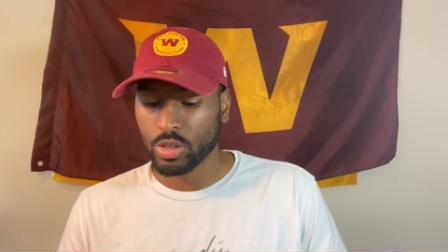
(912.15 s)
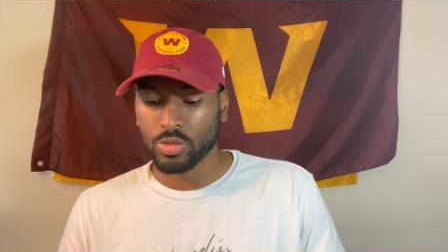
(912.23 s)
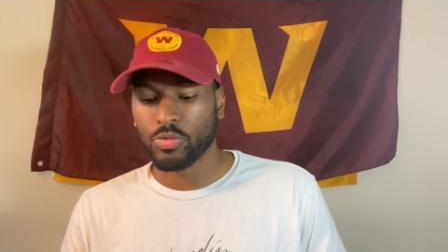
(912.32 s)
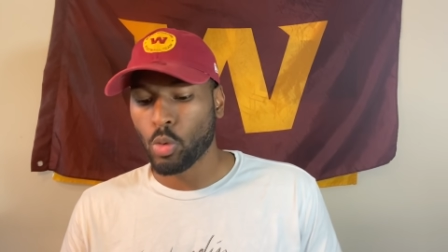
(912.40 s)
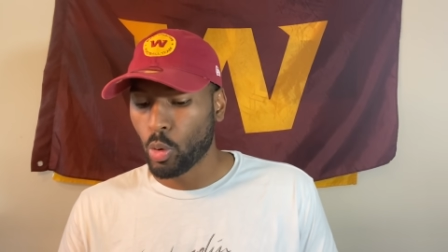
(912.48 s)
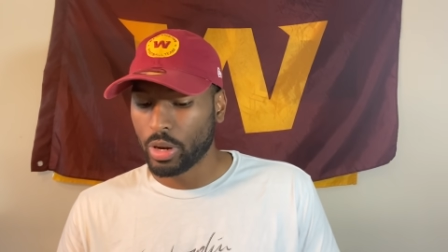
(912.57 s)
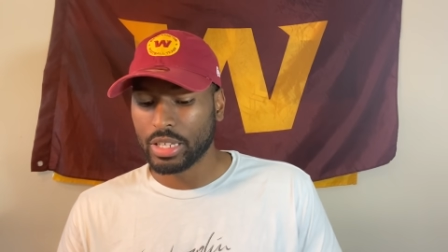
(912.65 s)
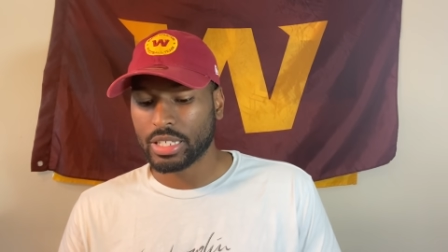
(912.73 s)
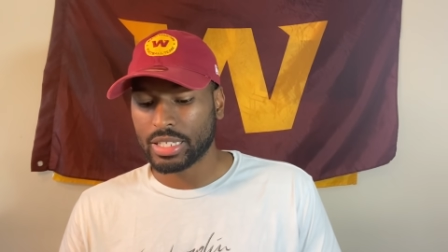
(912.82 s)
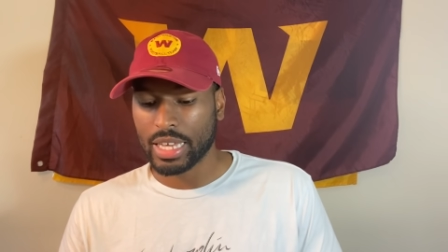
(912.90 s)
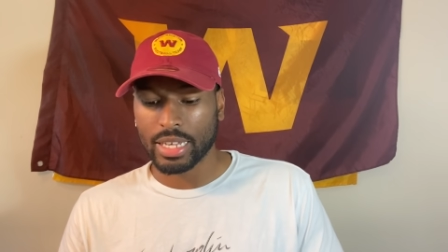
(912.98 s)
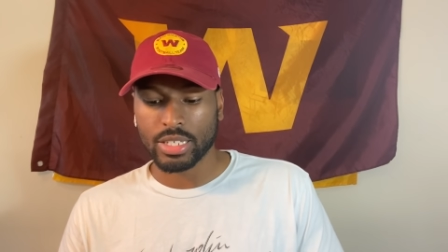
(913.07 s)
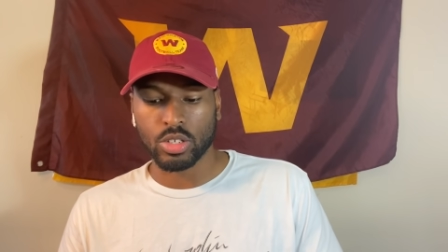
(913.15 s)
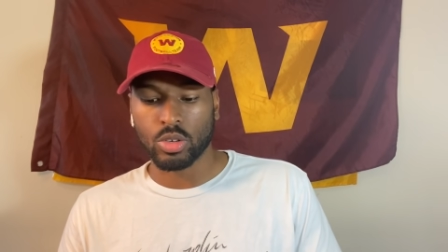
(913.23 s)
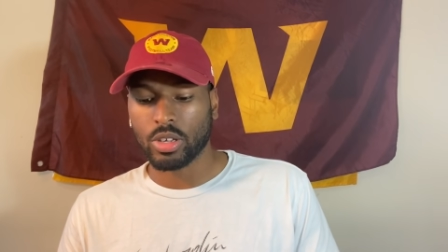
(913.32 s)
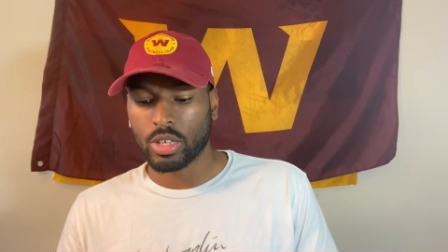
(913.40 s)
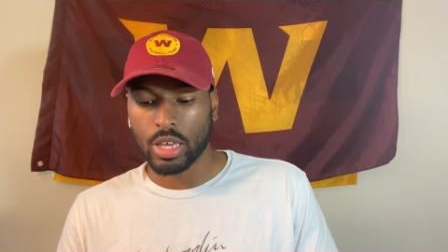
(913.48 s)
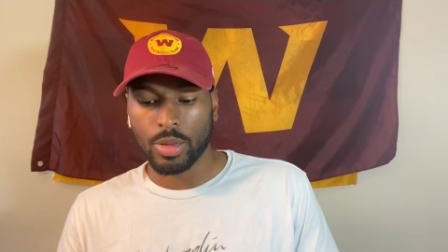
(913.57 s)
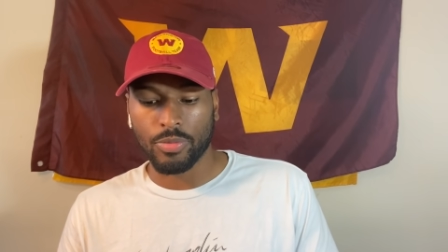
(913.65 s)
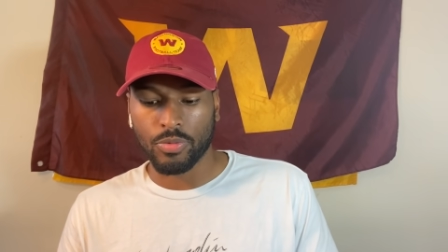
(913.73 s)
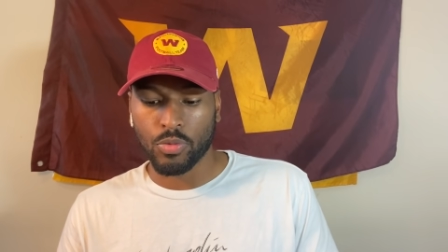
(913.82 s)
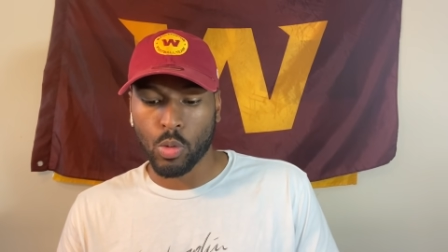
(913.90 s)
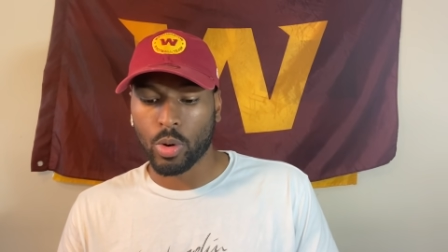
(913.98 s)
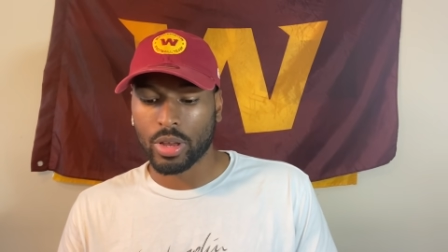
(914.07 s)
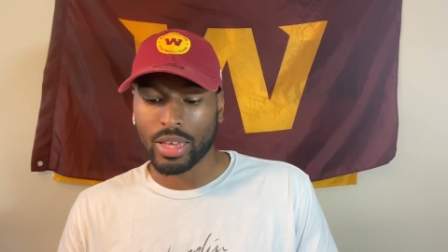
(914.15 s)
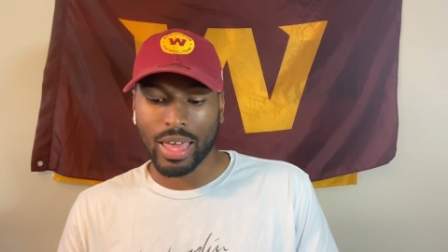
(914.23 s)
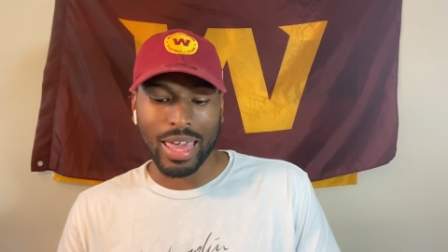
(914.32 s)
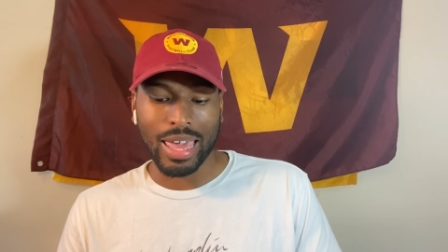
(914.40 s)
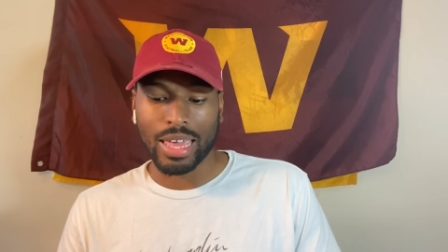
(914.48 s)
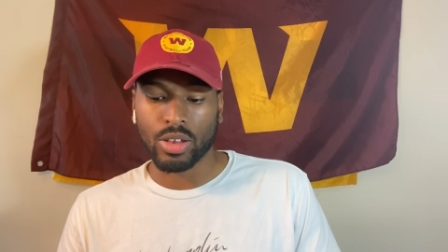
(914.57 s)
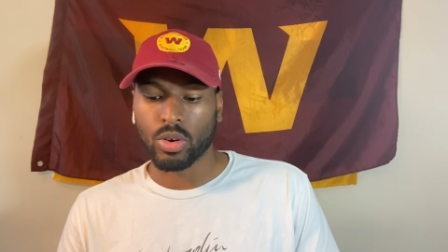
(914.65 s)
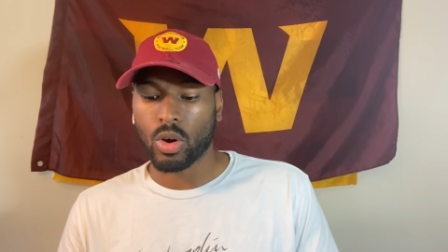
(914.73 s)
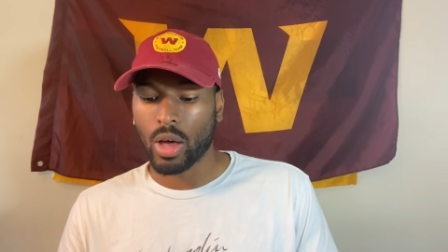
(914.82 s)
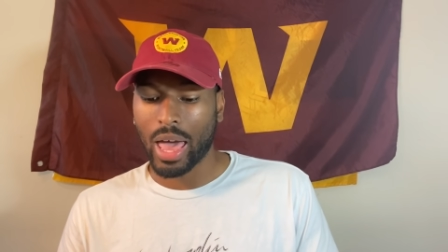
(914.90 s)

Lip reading: 46, you can keep 48